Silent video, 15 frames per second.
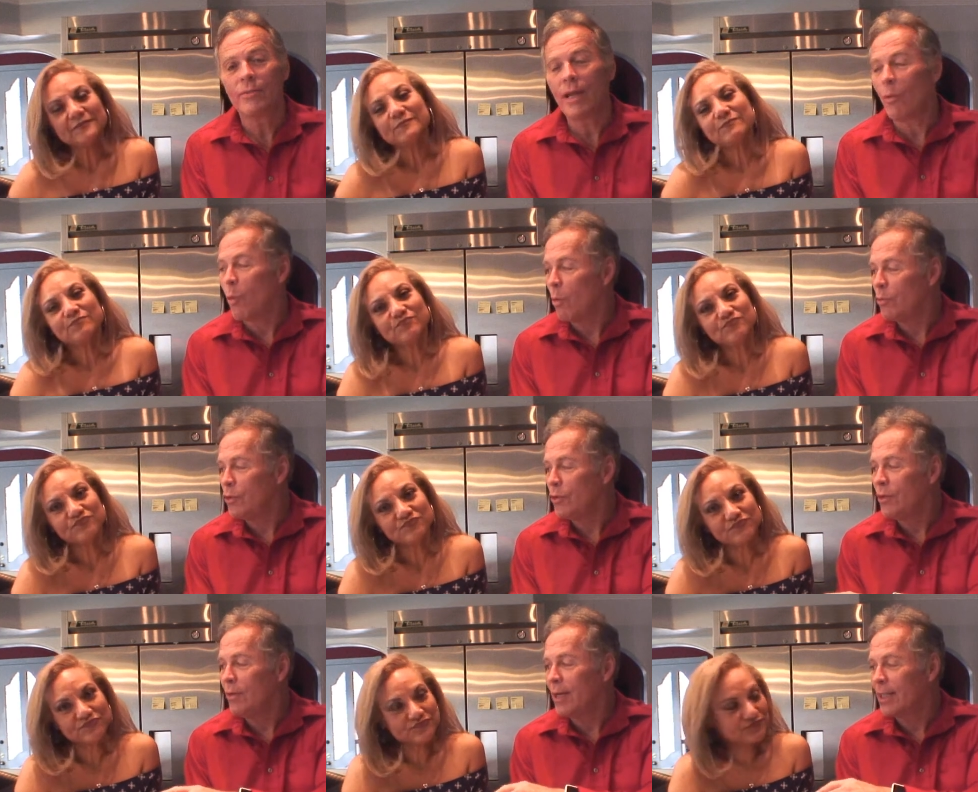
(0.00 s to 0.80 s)
Speaker 1: now what would you
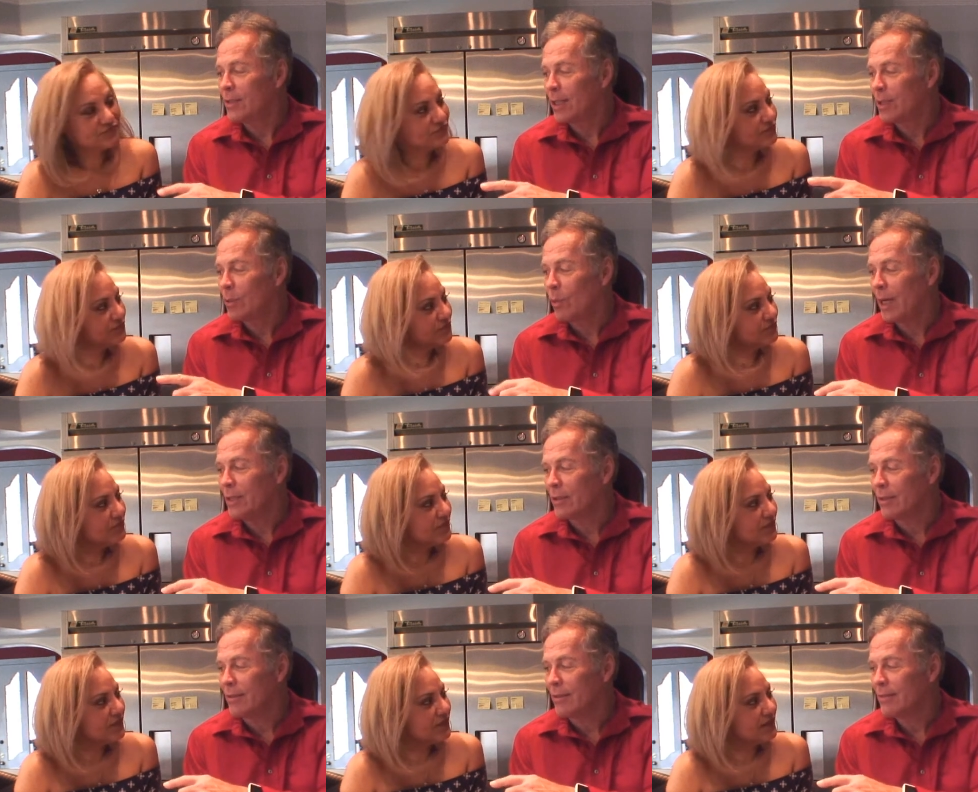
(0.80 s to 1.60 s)
do in that
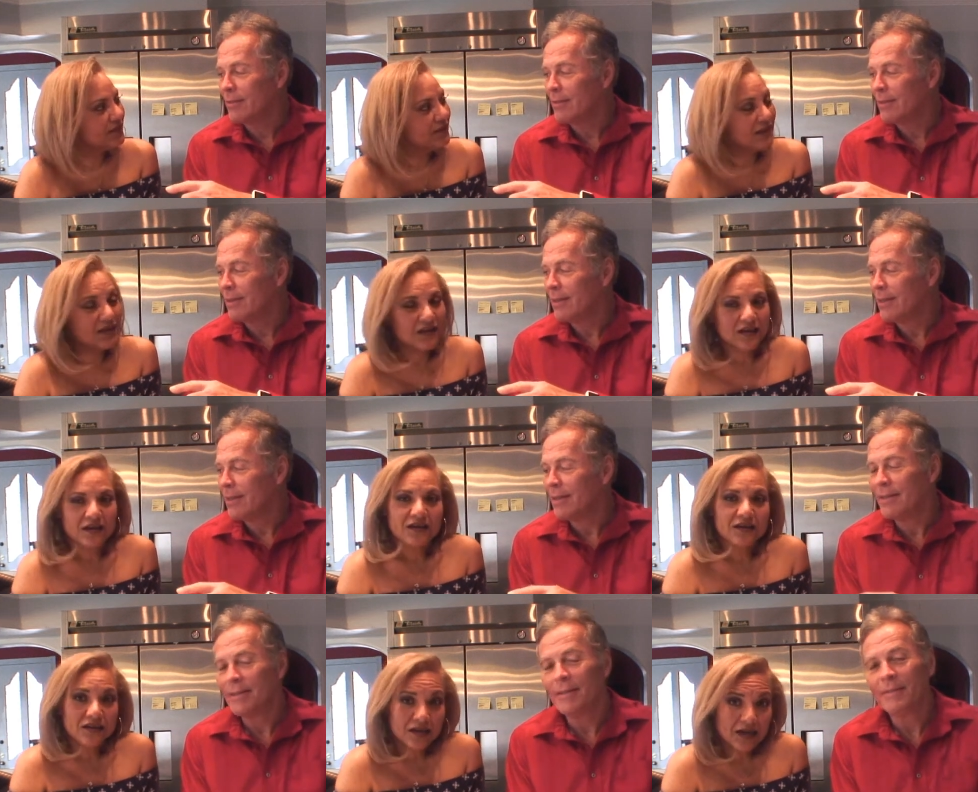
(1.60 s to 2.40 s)
situation?
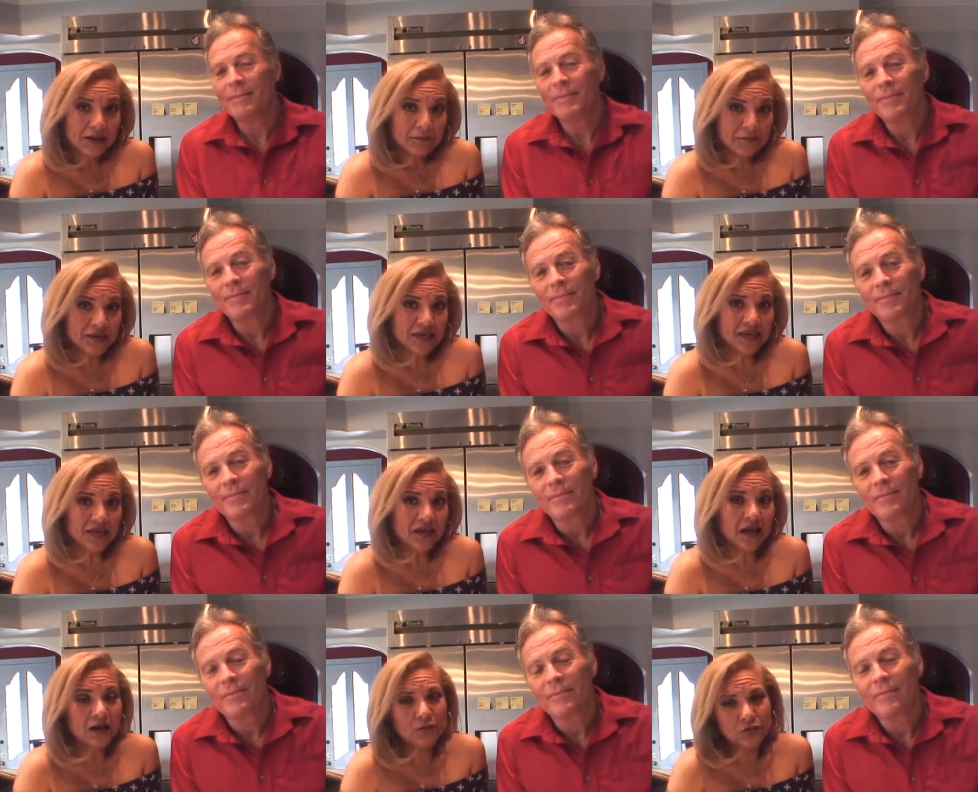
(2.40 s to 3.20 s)
Speaker 2: Me,
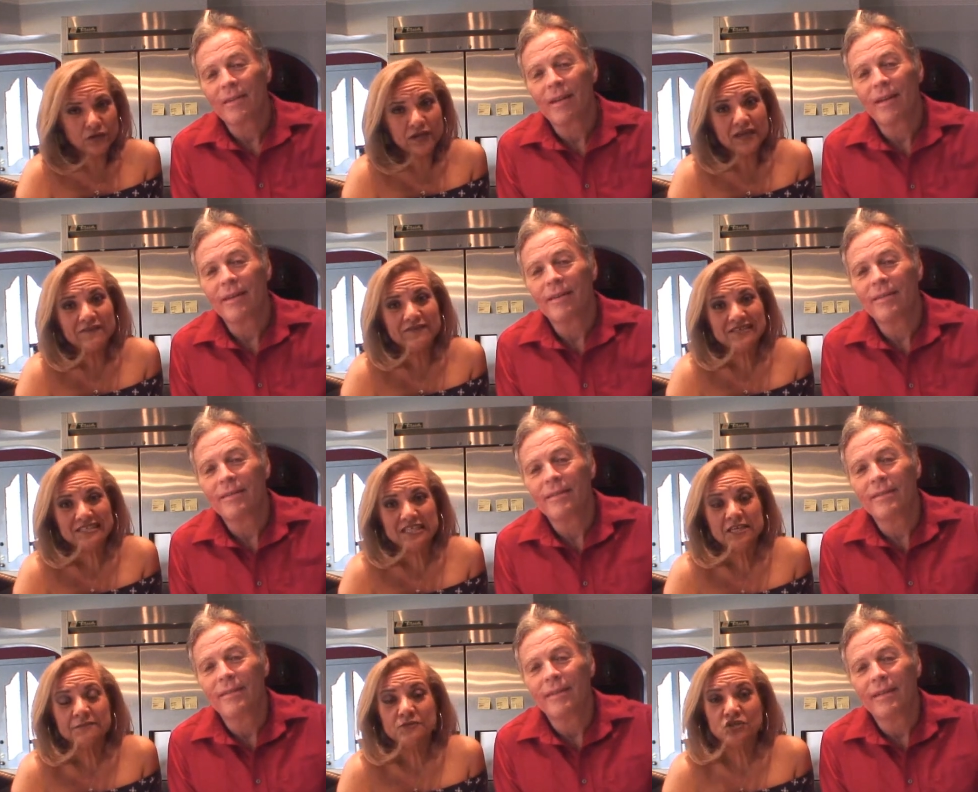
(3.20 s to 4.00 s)
I will give a
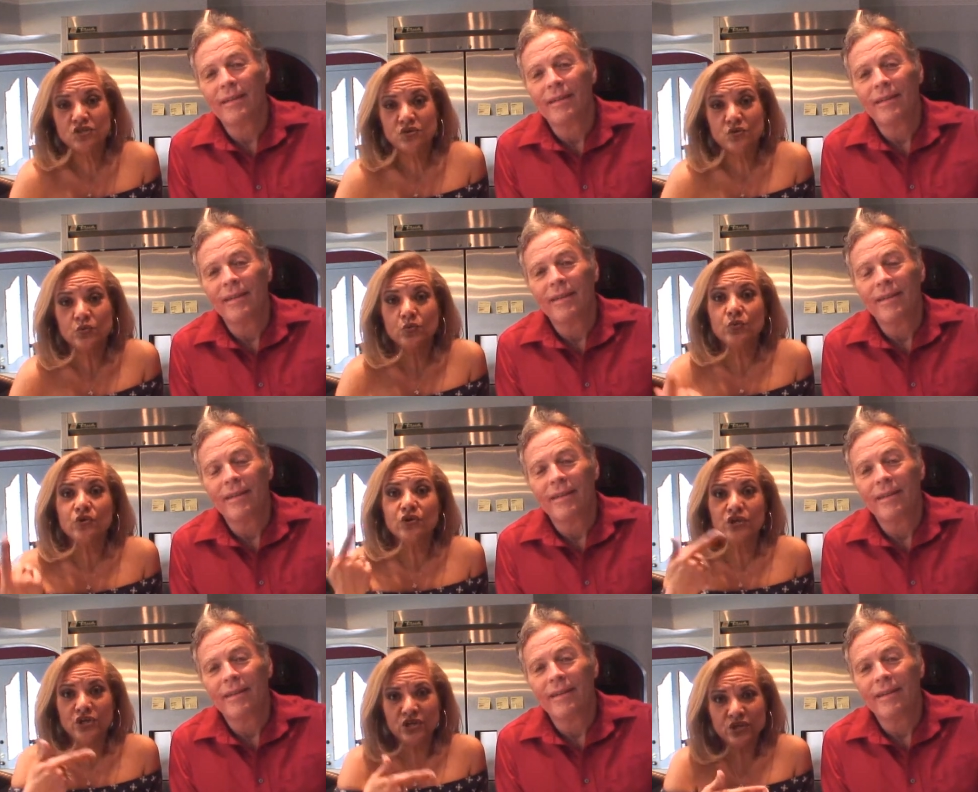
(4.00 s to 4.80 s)
tip to
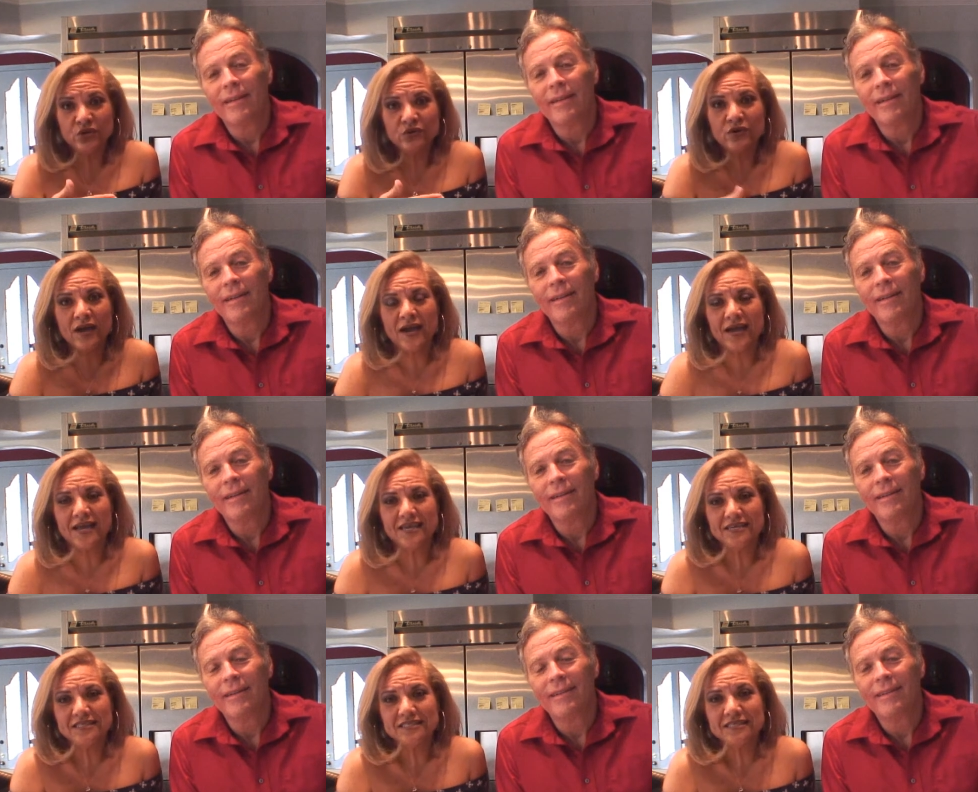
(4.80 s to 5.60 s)
you
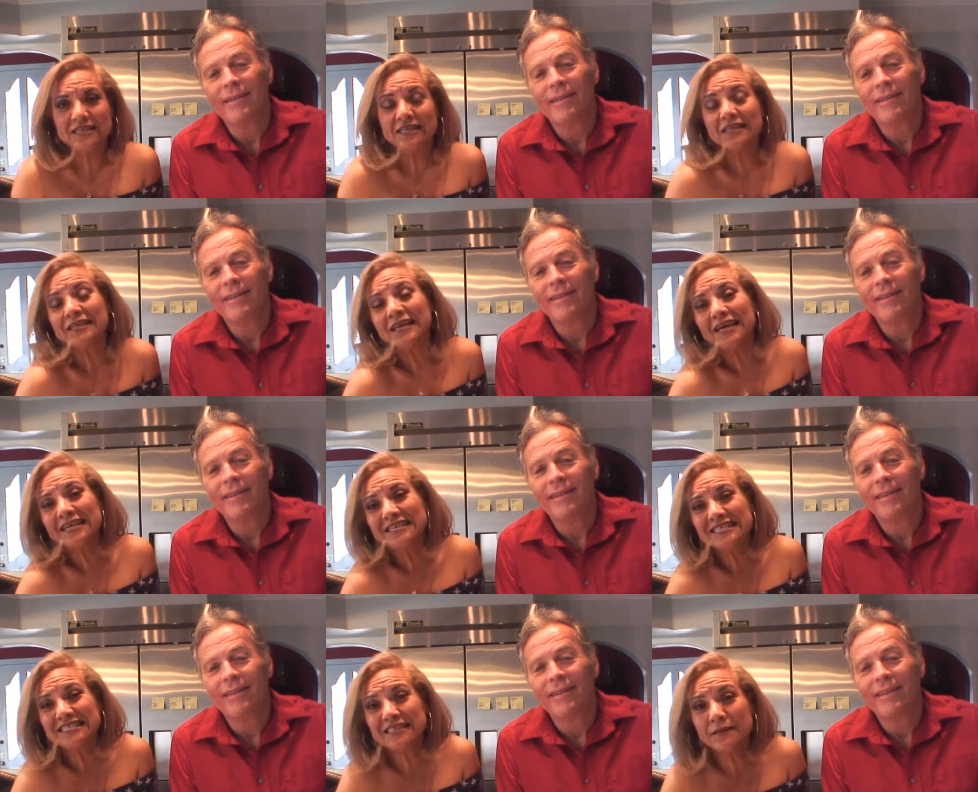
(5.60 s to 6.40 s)
guys. That
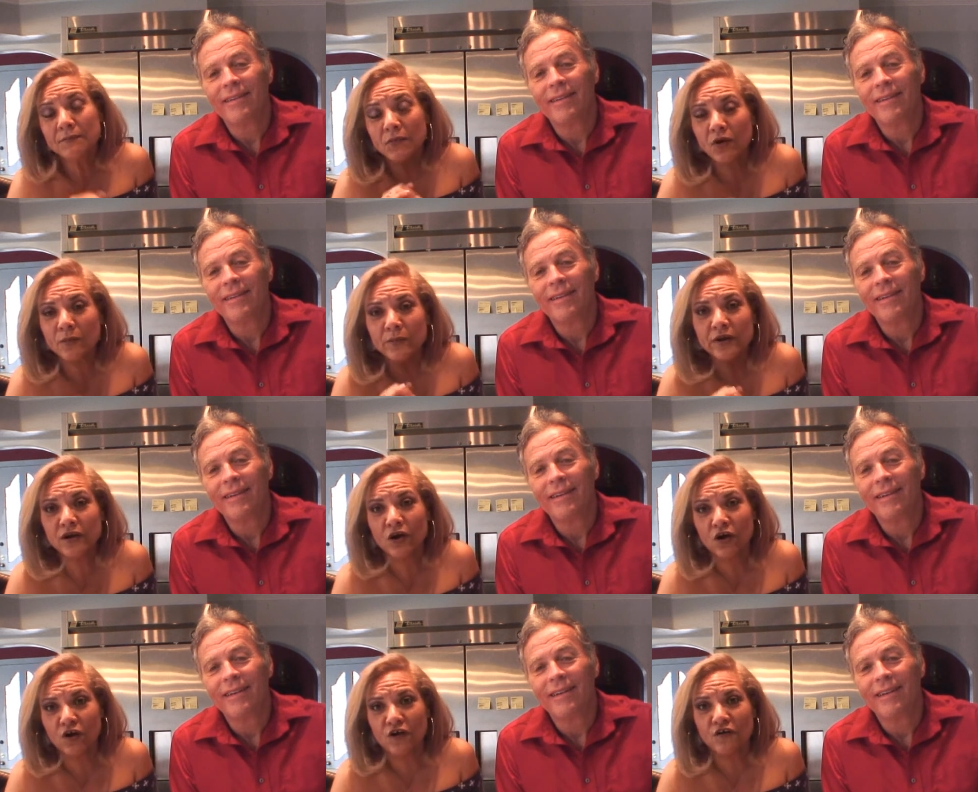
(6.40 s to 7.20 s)
is the moment
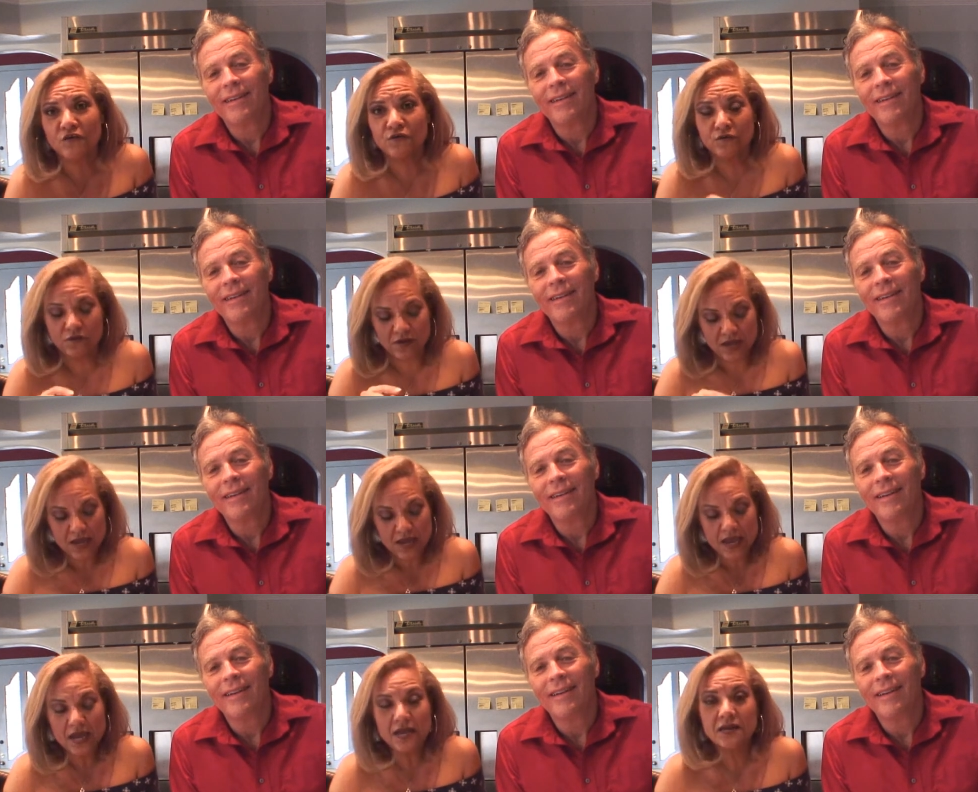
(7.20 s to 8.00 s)
of
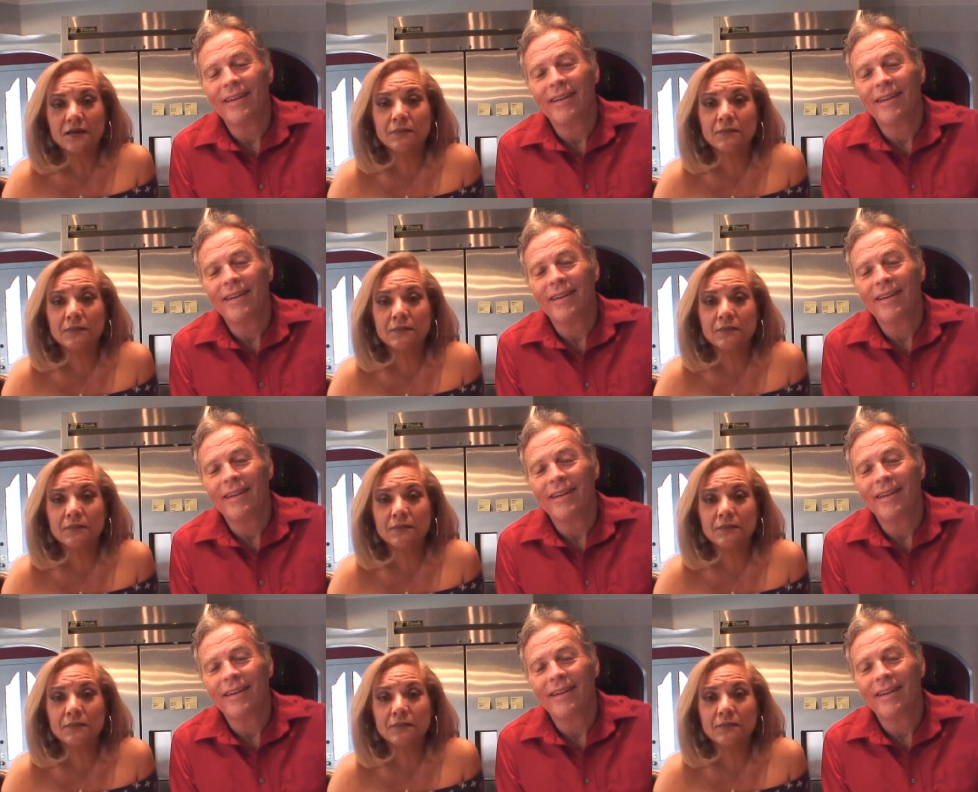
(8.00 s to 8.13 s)
an